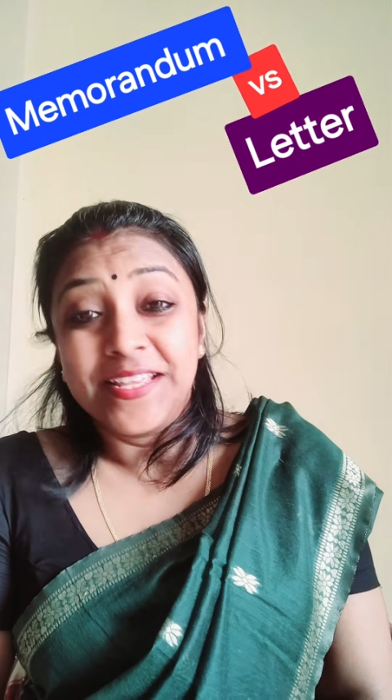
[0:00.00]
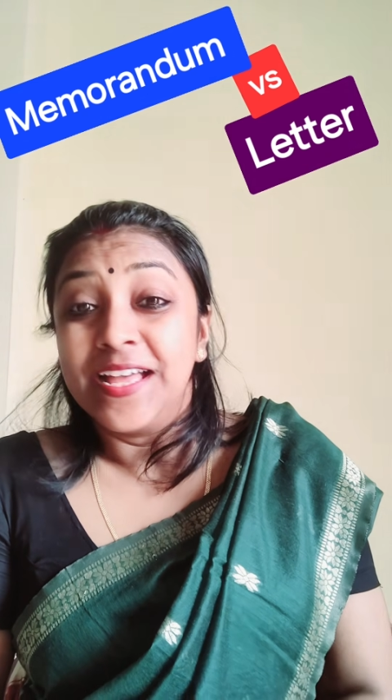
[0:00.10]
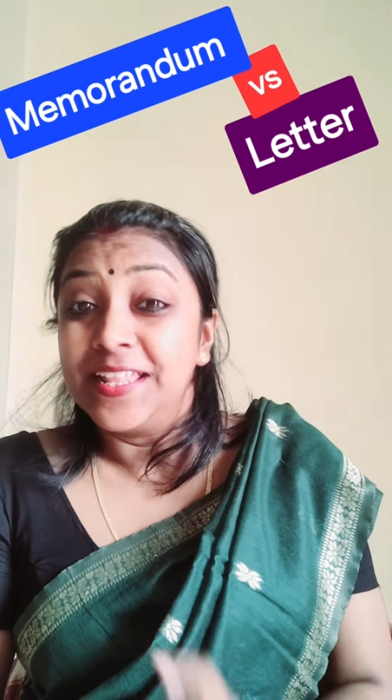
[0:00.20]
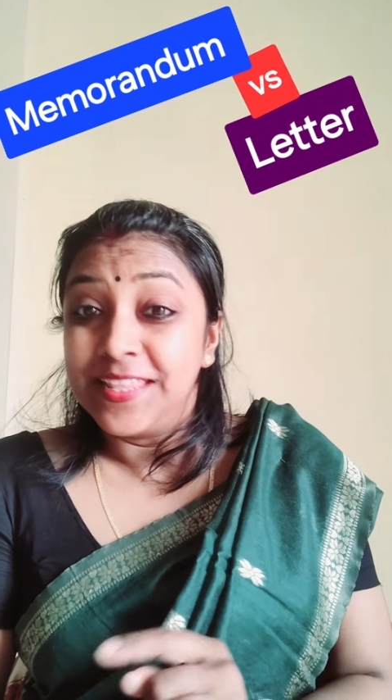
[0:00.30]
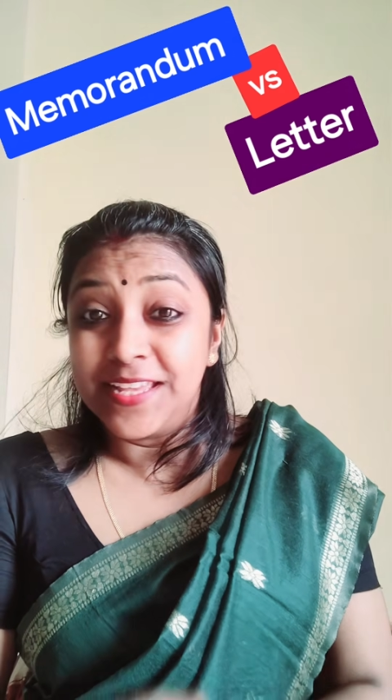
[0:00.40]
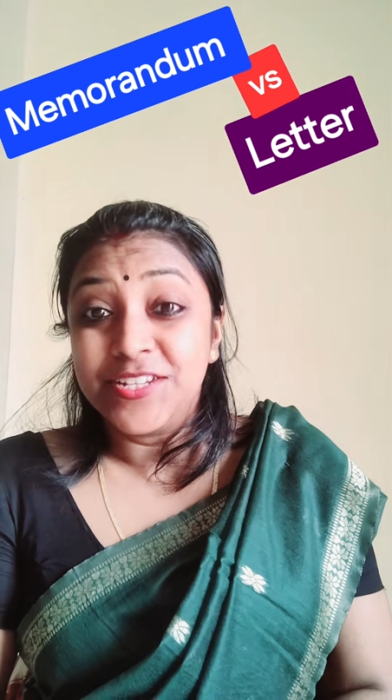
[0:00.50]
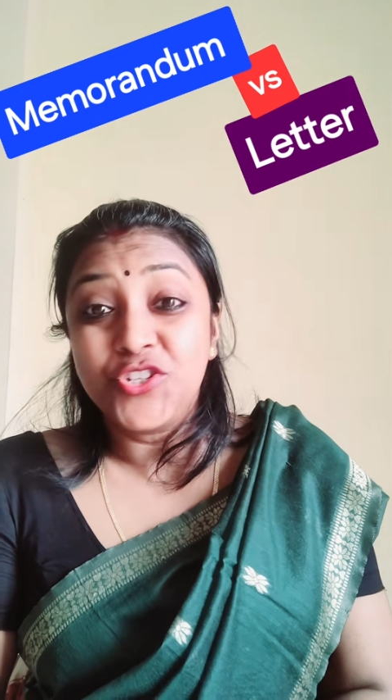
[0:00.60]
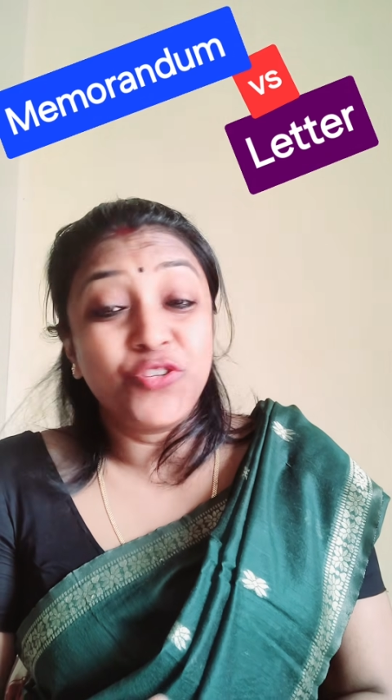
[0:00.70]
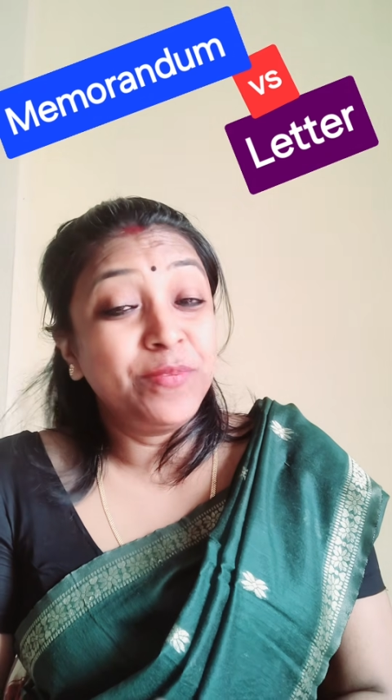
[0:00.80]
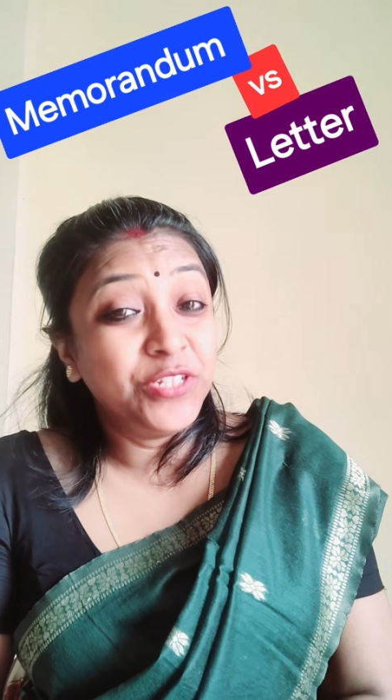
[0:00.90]
a letter
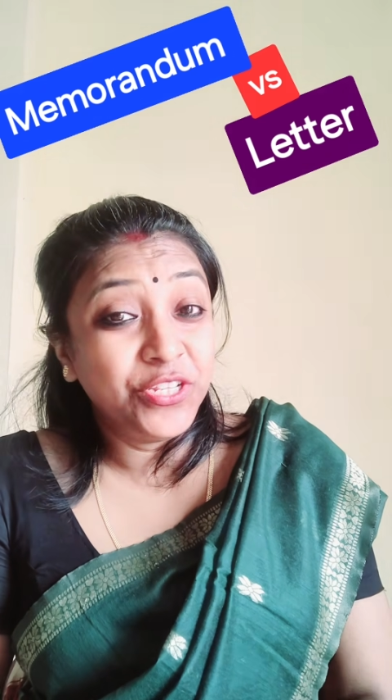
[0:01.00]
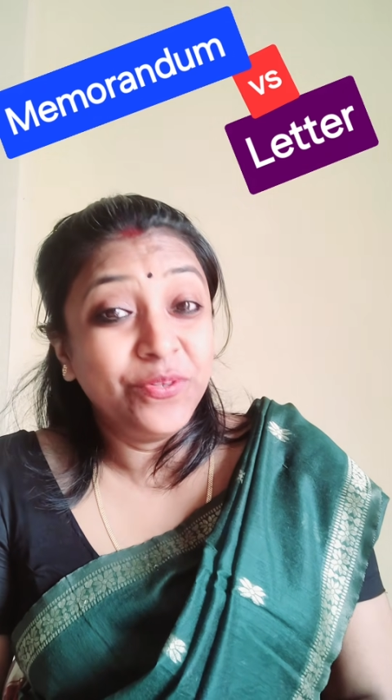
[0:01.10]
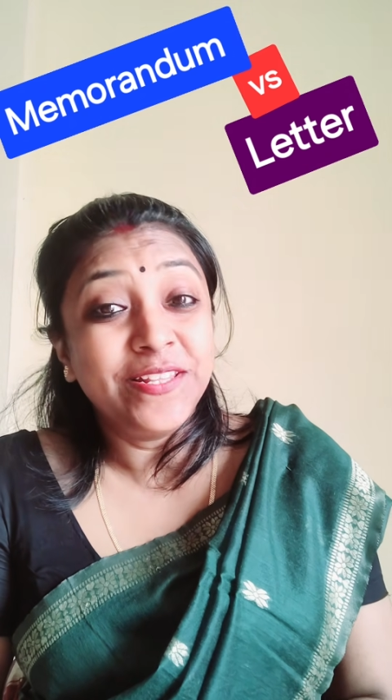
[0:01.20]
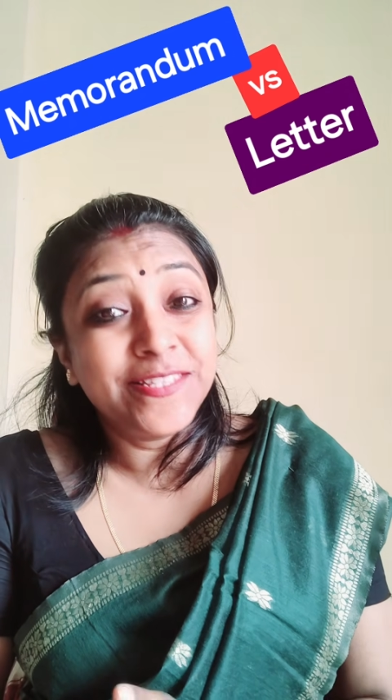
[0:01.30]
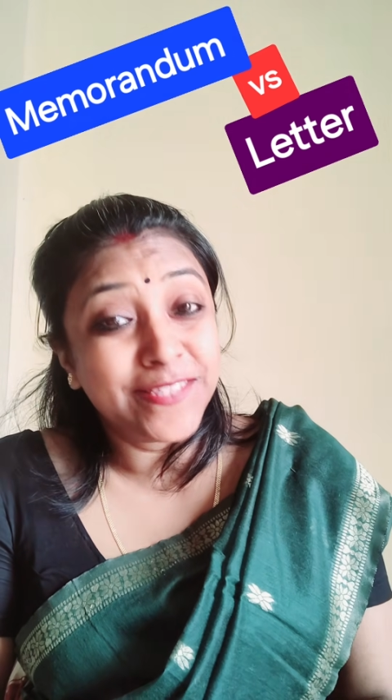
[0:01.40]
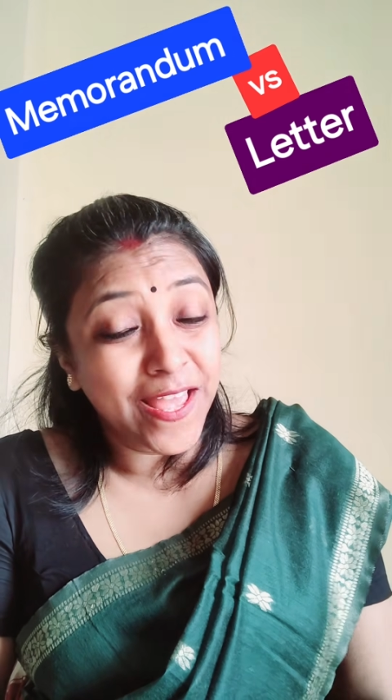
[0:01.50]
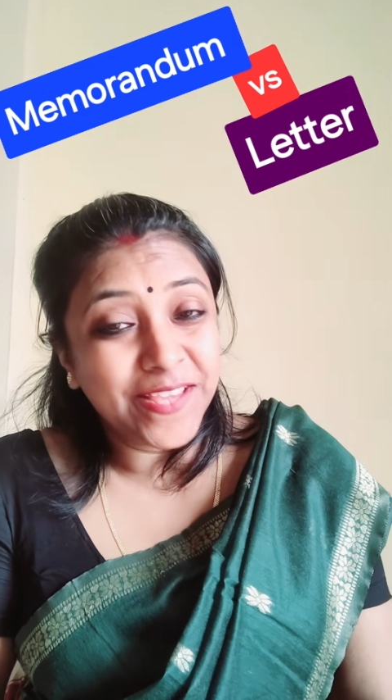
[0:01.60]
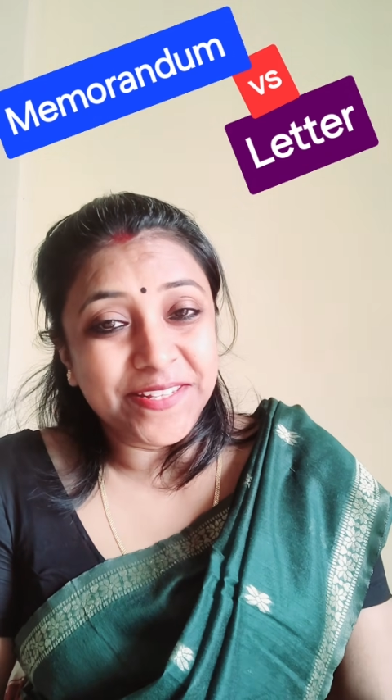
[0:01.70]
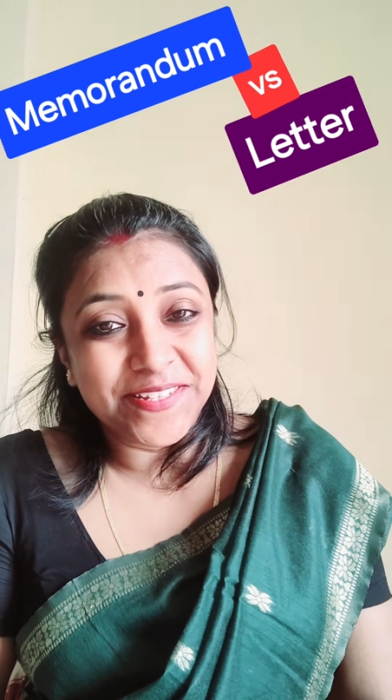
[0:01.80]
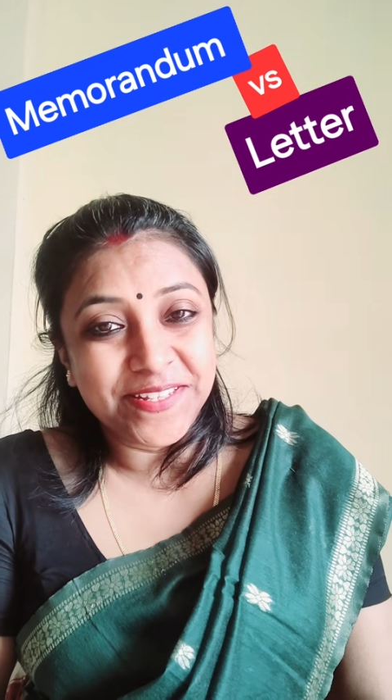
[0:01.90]
should be duly
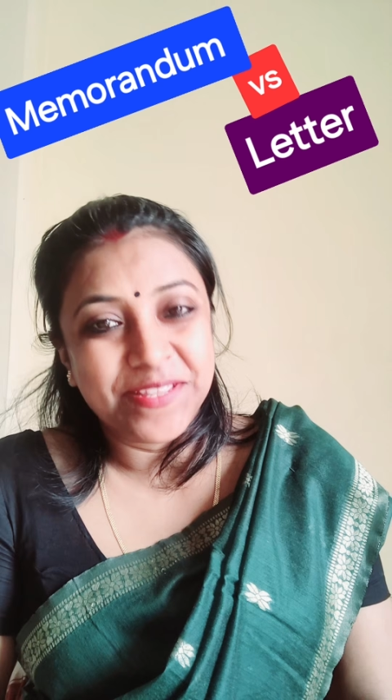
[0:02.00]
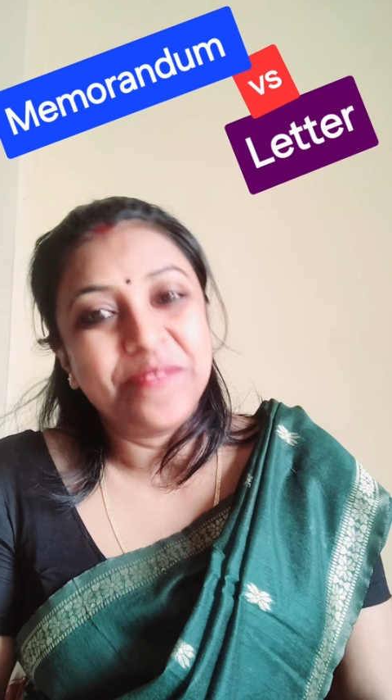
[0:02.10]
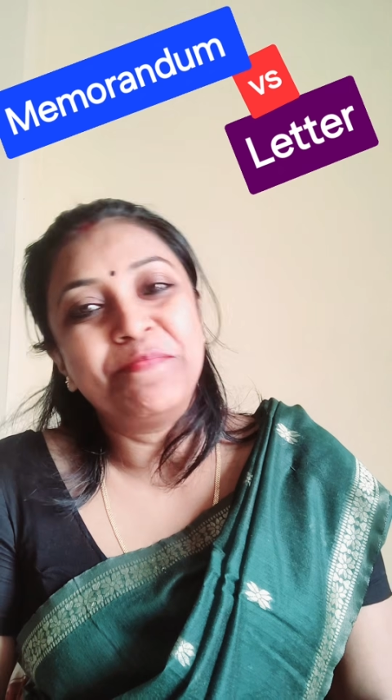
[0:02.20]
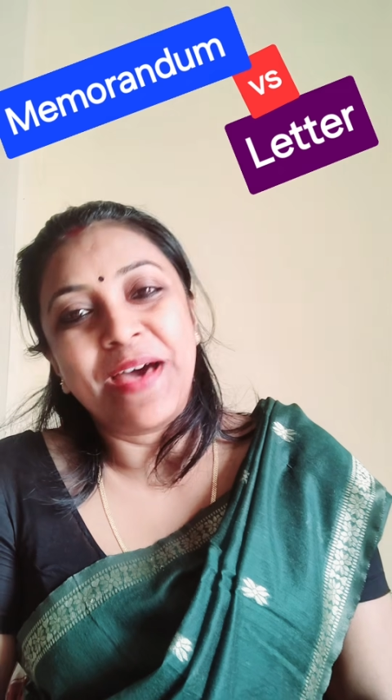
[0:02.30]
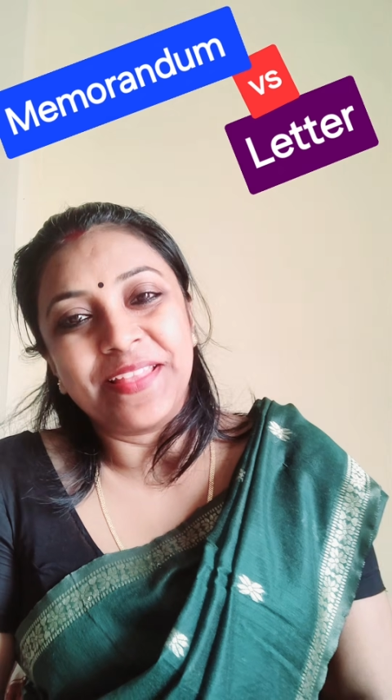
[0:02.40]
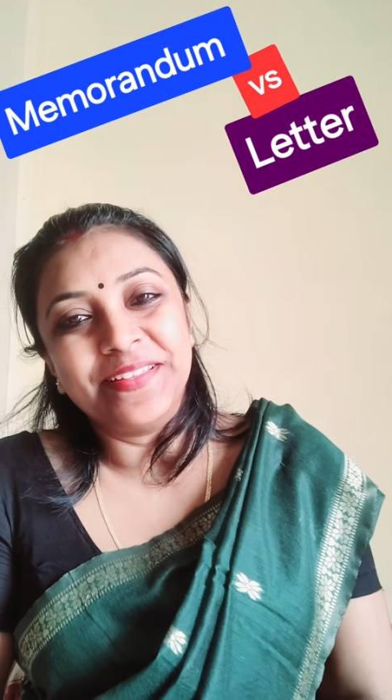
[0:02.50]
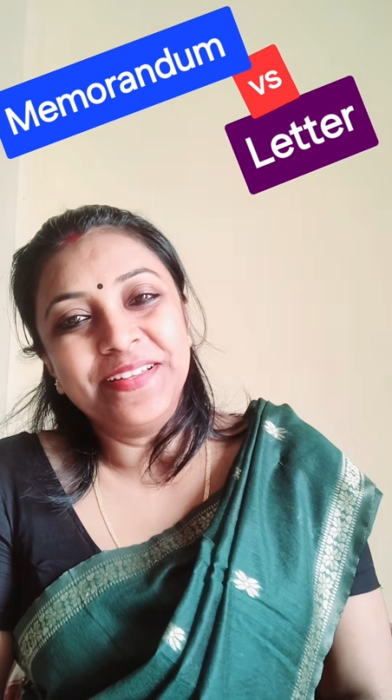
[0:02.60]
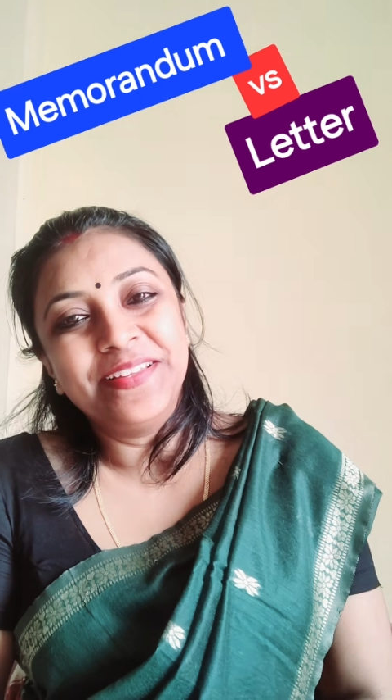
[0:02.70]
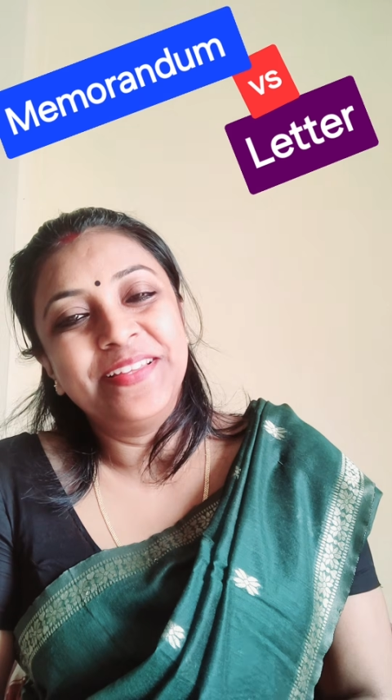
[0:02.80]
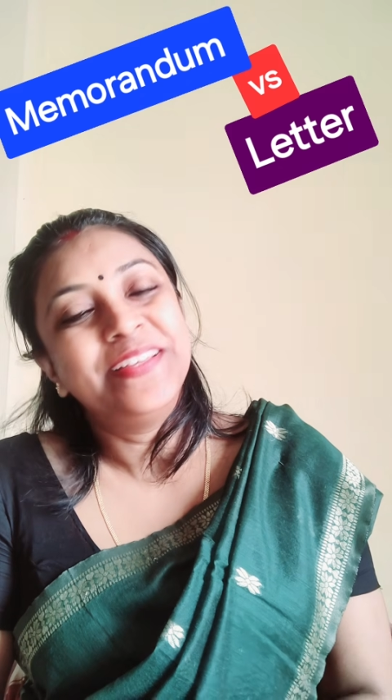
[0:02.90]
signed by the
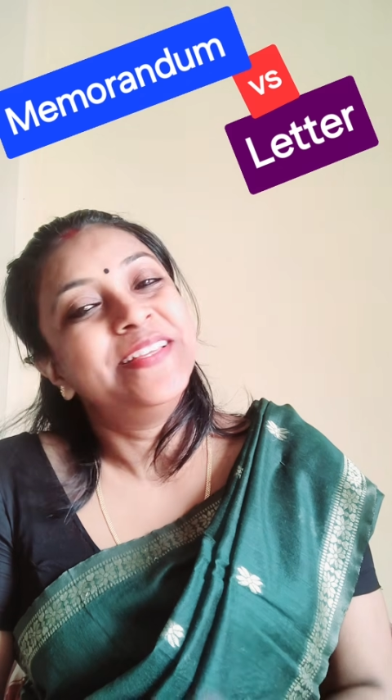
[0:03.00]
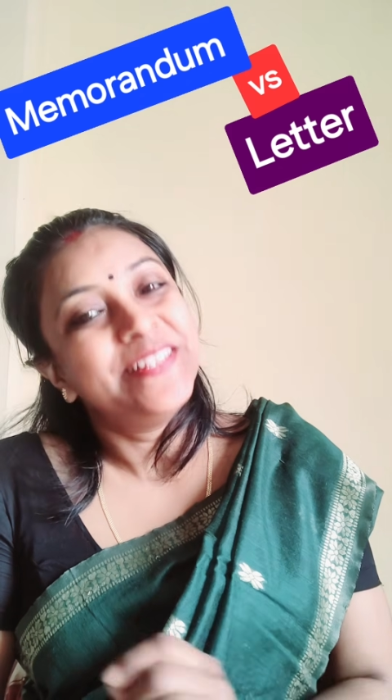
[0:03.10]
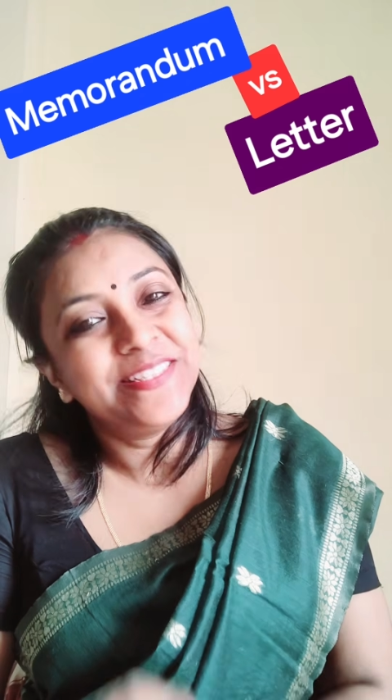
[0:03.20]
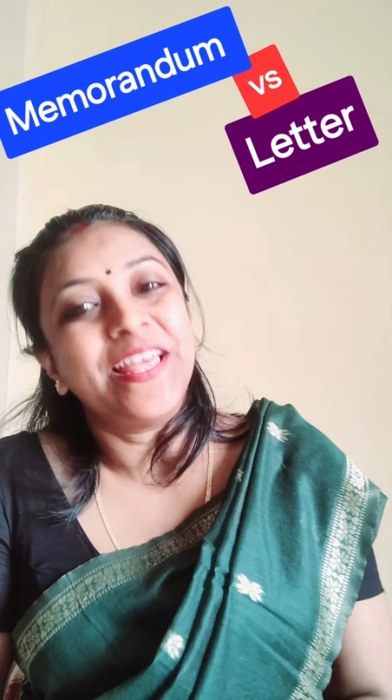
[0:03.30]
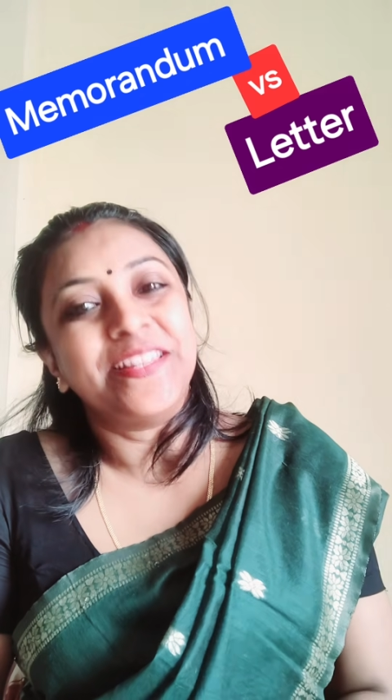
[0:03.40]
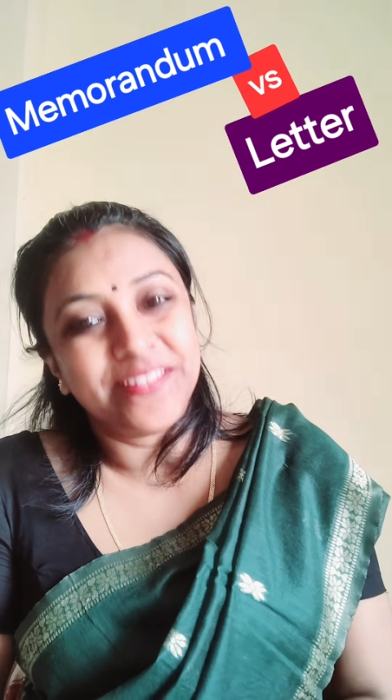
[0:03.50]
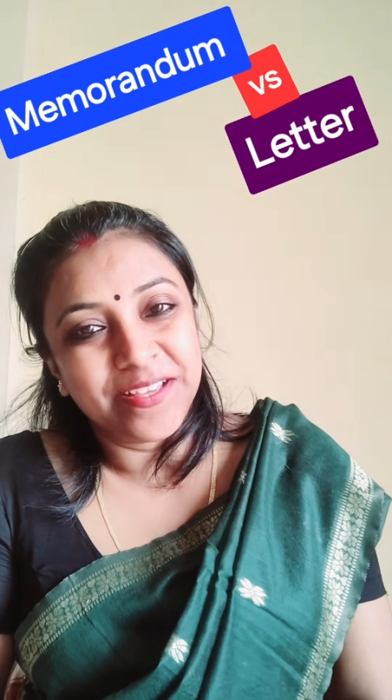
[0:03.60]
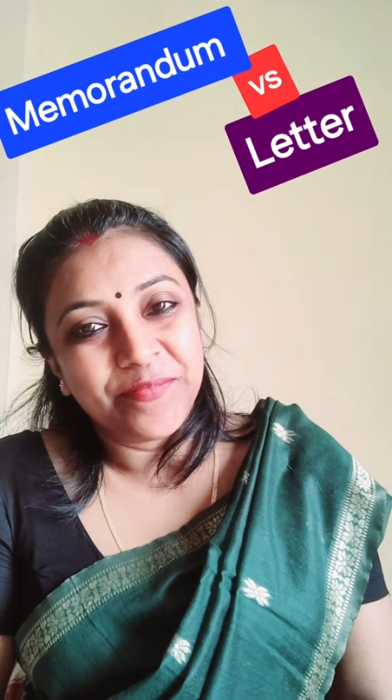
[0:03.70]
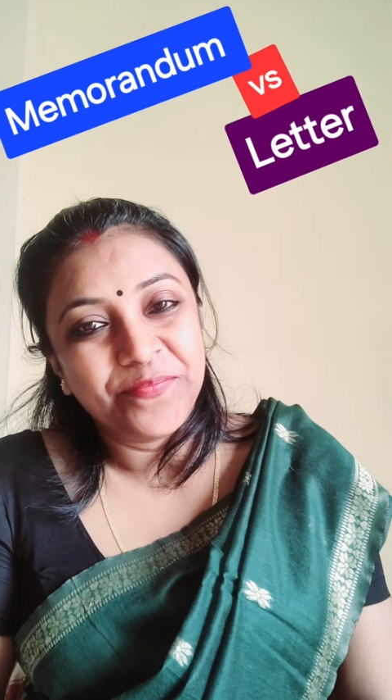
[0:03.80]
sender.